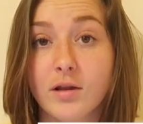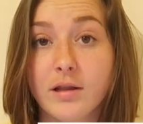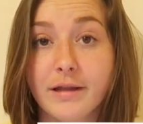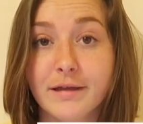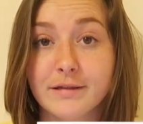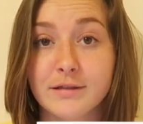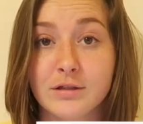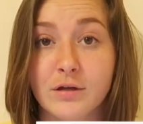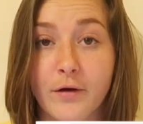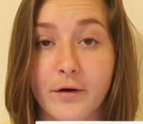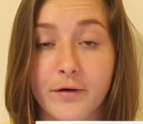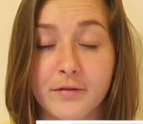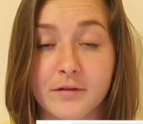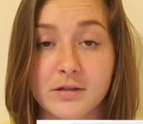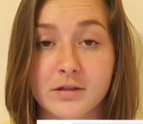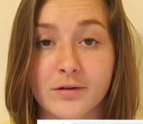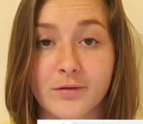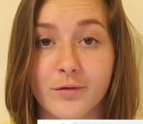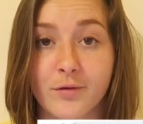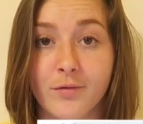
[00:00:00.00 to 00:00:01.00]
Let's talk
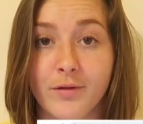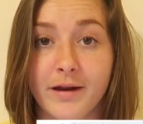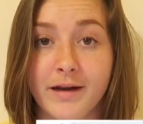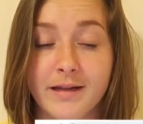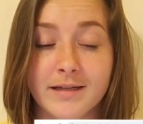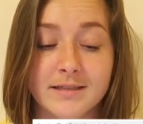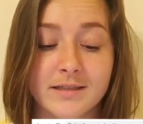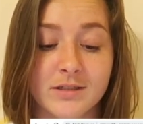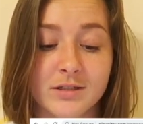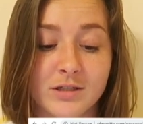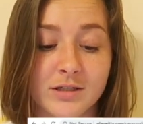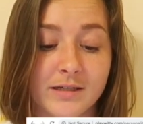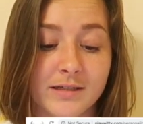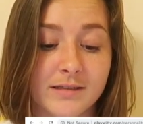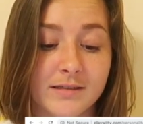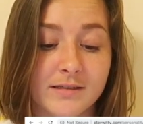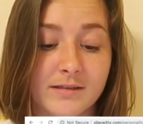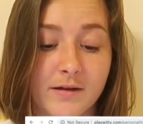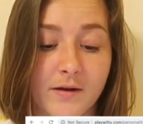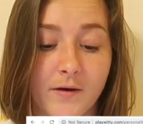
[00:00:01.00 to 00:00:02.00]
this through, ladies and
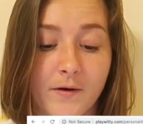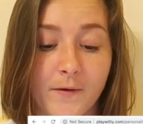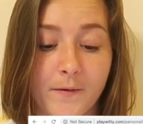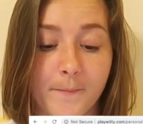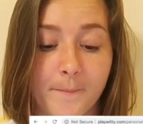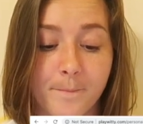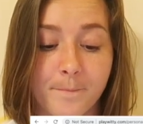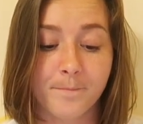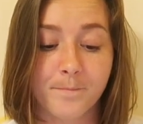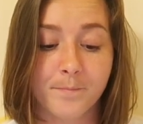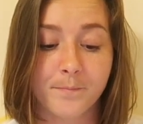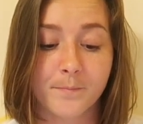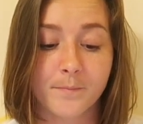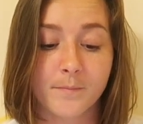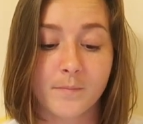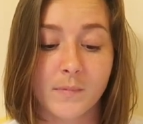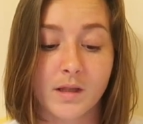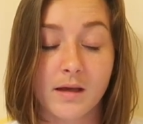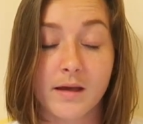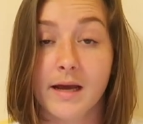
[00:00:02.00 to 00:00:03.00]
gents. I
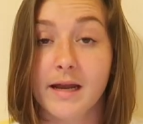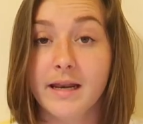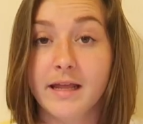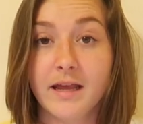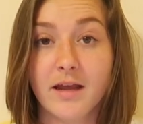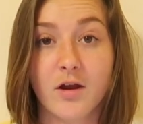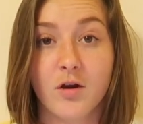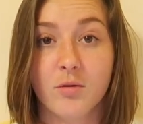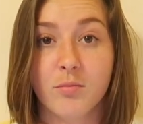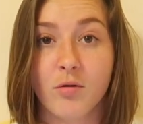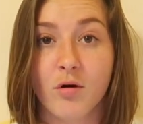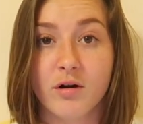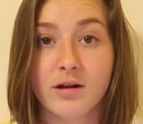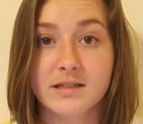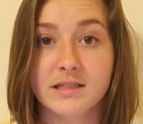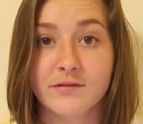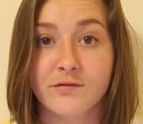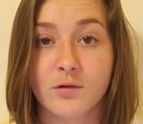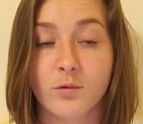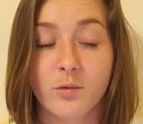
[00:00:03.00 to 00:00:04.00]
didn't go to
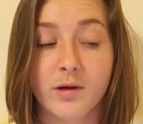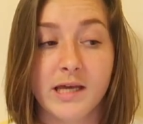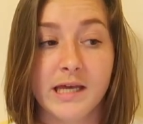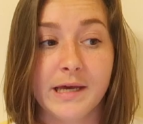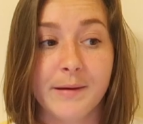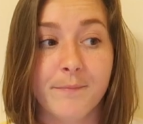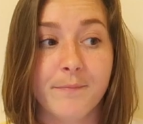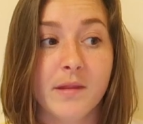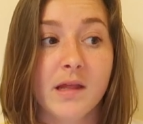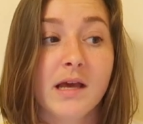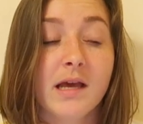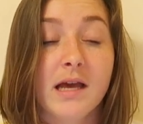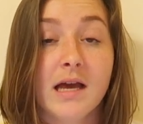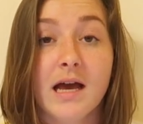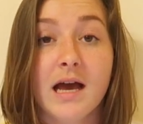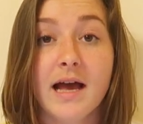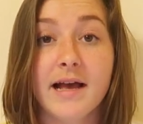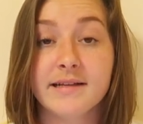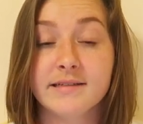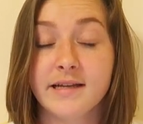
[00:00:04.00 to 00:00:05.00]
parties every weekend.
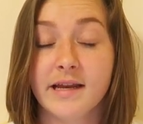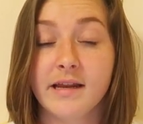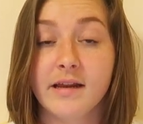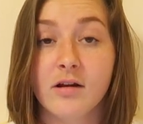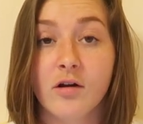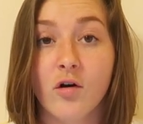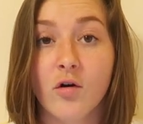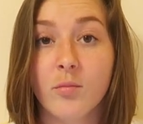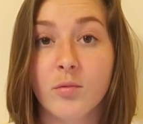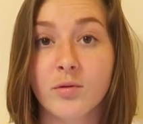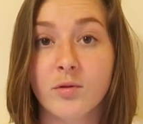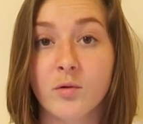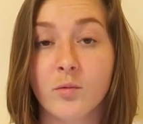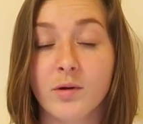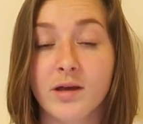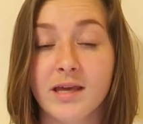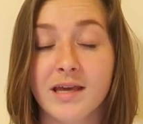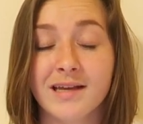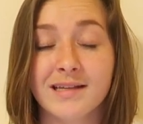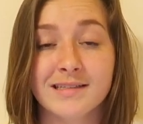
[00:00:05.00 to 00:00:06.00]
I stayed at home on the
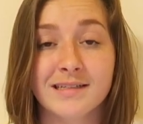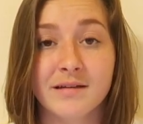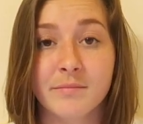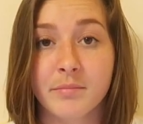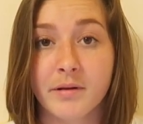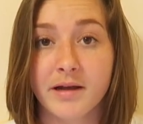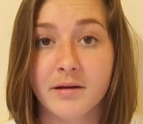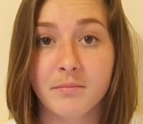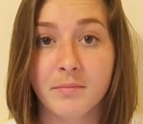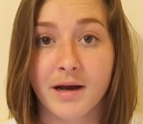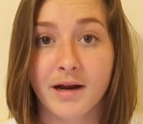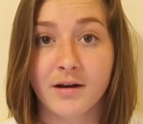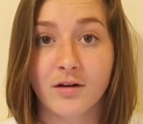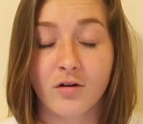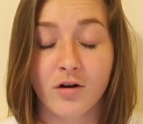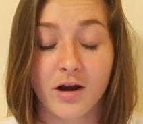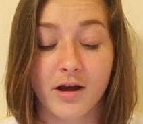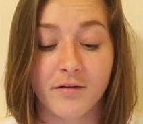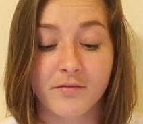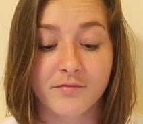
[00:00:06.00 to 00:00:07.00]
weekends and played
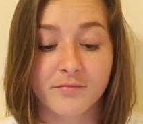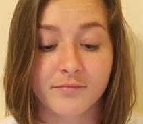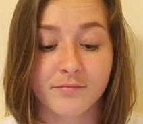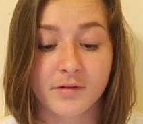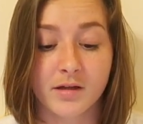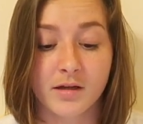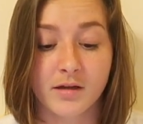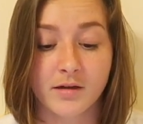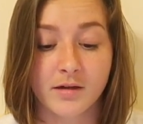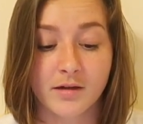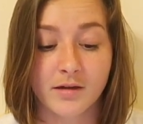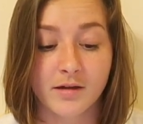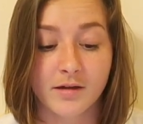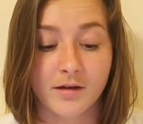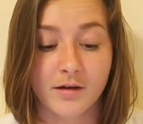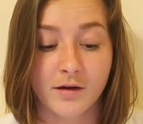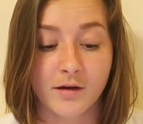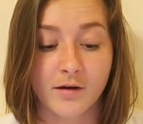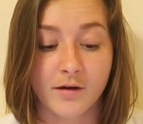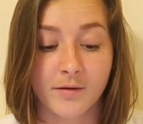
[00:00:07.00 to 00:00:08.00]
Minecraft.
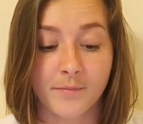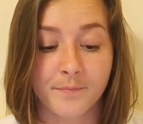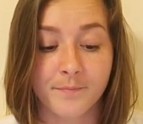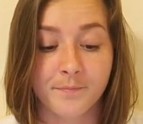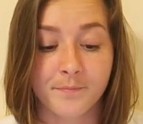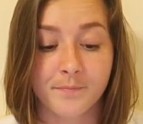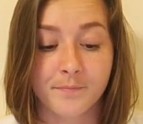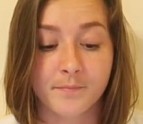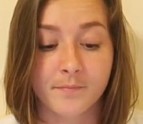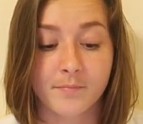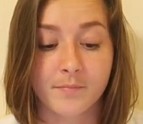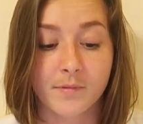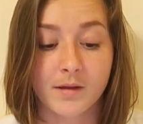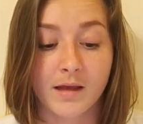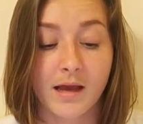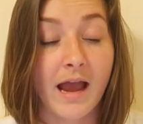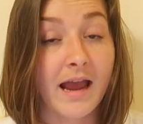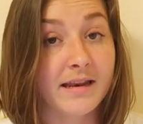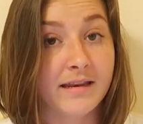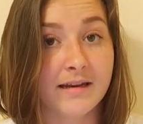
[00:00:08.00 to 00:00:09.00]
I
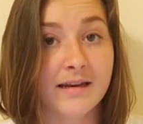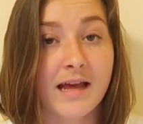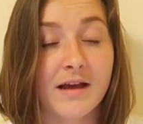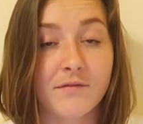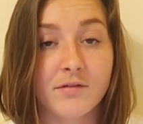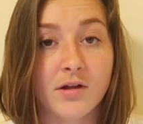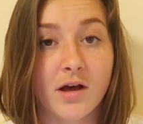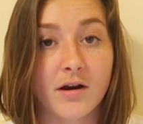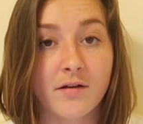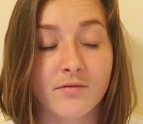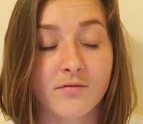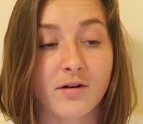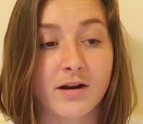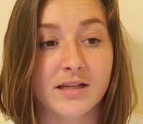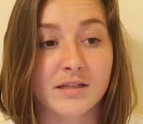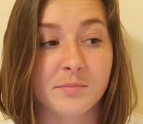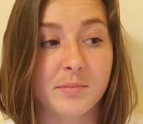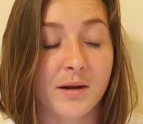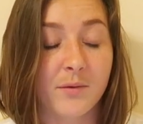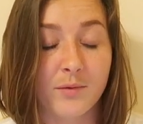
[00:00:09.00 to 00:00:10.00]
did have a lot of
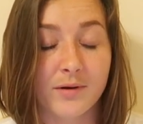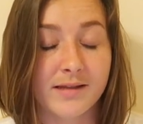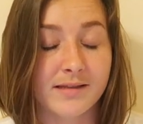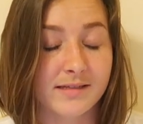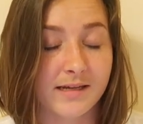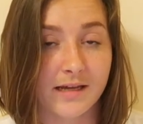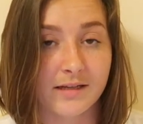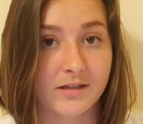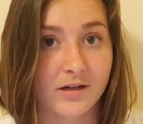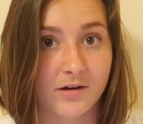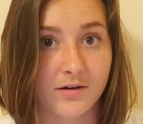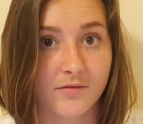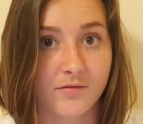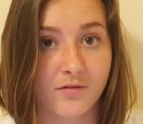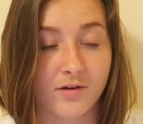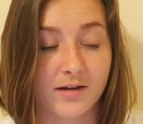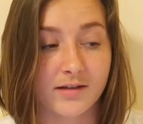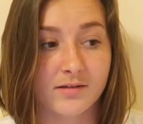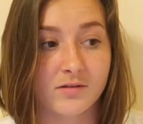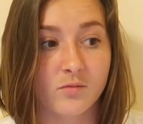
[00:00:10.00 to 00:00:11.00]
friends, but I wouldn't say a ton of
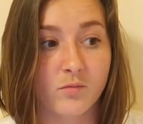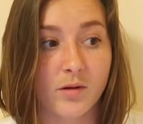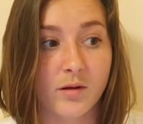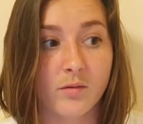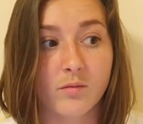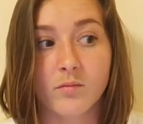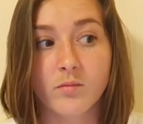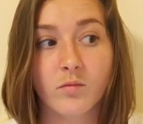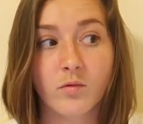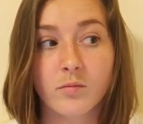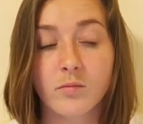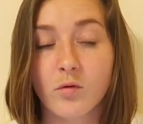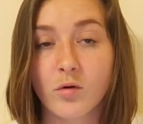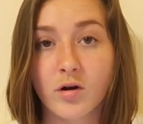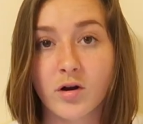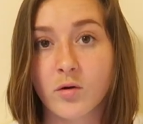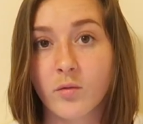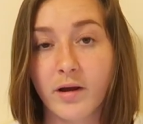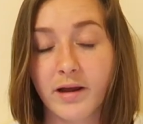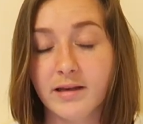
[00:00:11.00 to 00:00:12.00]
friends. We were
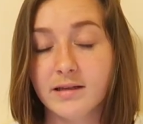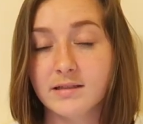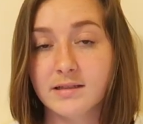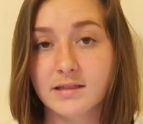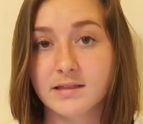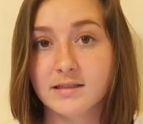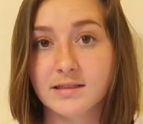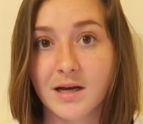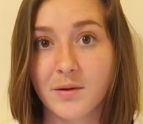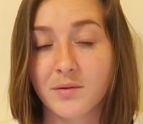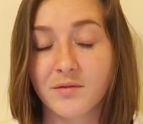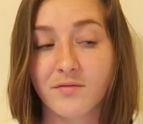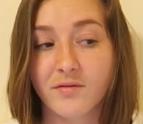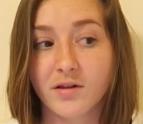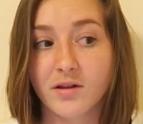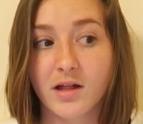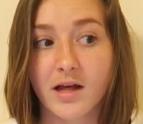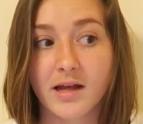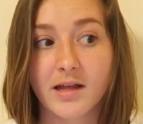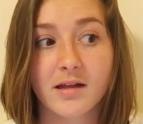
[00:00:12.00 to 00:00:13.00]
more acquaintances, I would
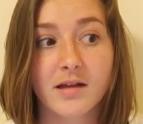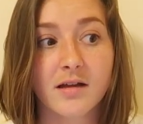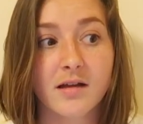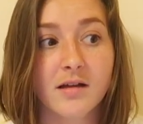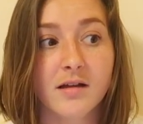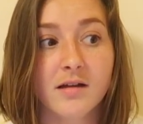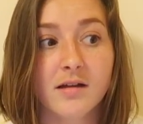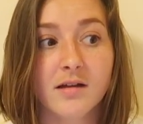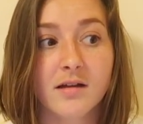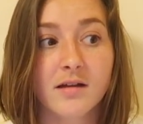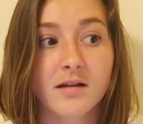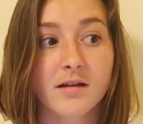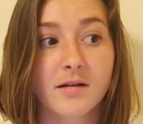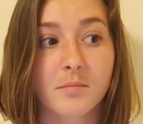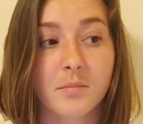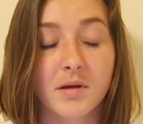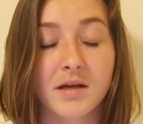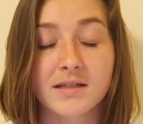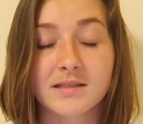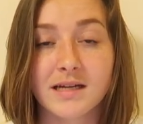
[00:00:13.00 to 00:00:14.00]
feel like.
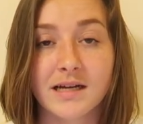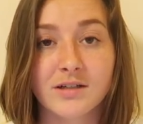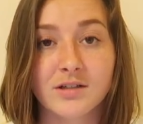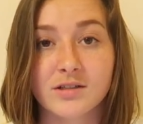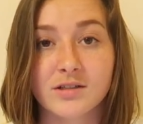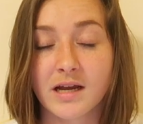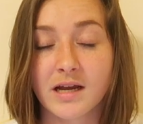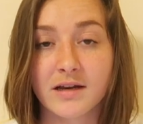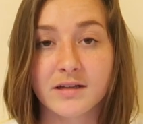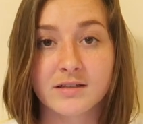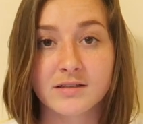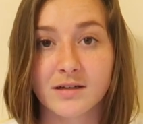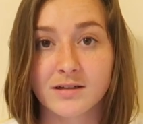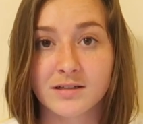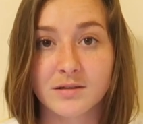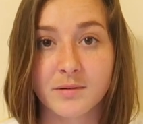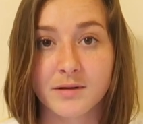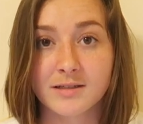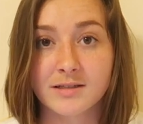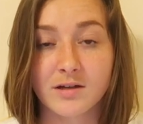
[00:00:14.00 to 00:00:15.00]
because I kind of
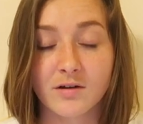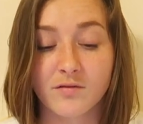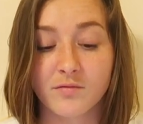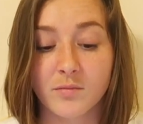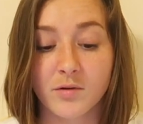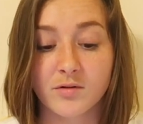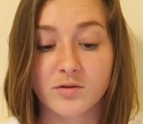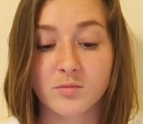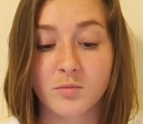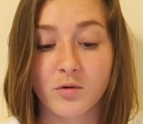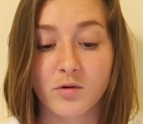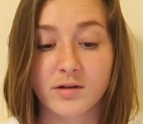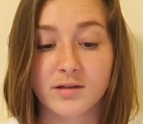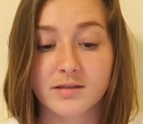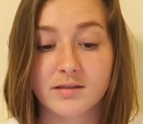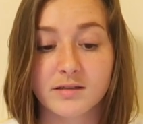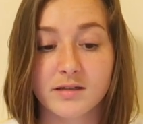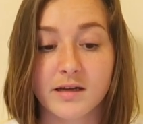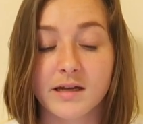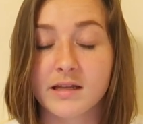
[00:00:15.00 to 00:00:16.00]
stuck to myself most
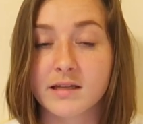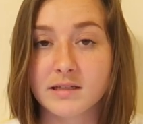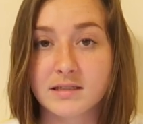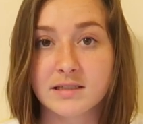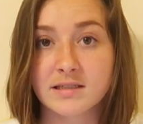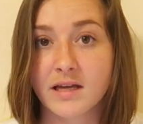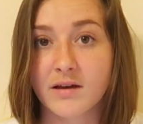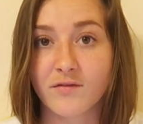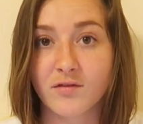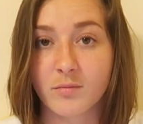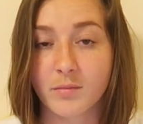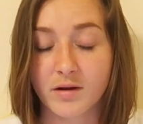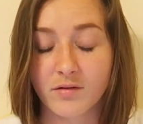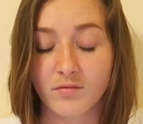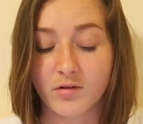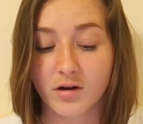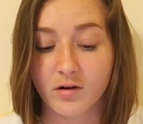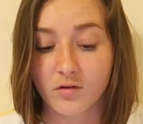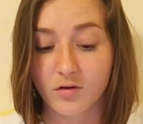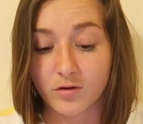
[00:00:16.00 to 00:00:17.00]
points, except for my
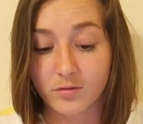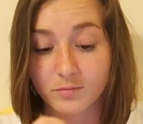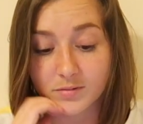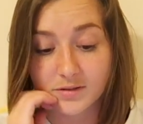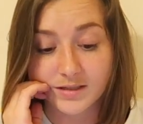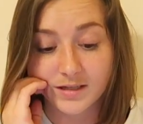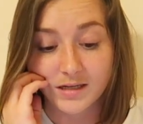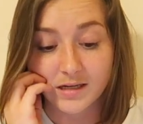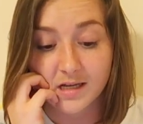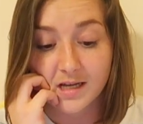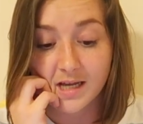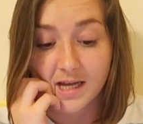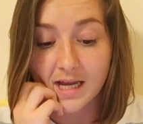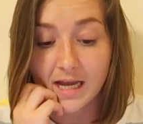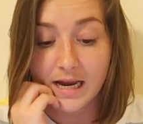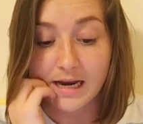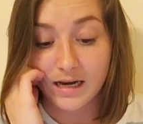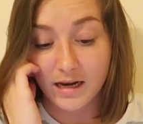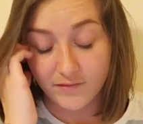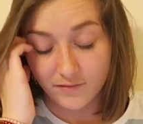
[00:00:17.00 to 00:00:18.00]
friend groups.
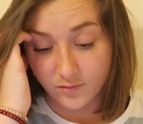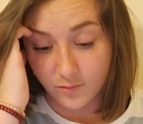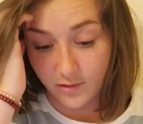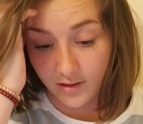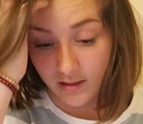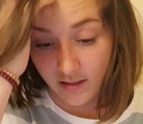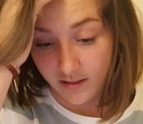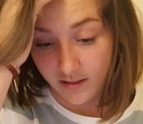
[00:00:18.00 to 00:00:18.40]
And everyone